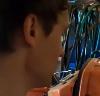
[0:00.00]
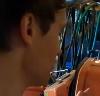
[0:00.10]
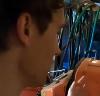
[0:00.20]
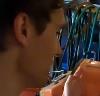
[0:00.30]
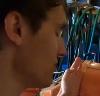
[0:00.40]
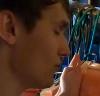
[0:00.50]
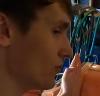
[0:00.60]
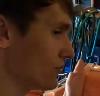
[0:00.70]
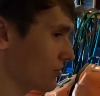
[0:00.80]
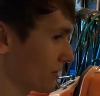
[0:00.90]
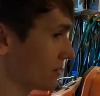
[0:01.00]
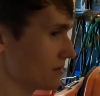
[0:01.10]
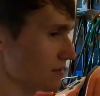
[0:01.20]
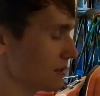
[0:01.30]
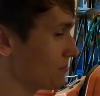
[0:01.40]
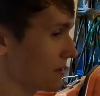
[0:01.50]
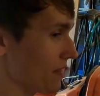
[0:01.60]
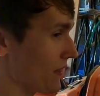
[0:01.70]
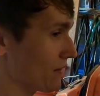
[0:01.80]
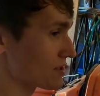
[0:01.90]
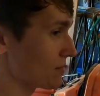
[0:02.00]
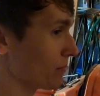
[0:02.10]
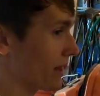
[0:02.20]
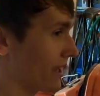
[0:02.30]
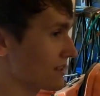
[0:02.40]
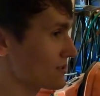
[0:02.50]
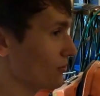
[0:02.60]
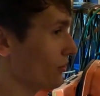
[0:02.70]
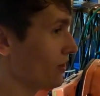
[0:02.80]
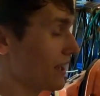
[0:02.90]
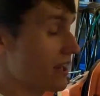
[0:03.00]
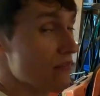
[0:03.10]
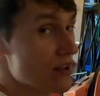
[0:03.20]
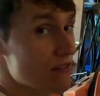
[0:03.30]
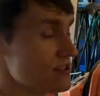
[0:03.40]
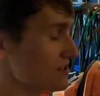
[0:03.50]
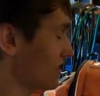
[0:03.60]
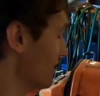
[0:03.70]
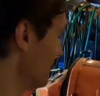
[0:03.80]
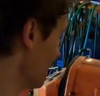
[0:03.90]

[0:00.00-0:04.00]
drained the old oil. Oh man, that was the blackest oil I have ever seen.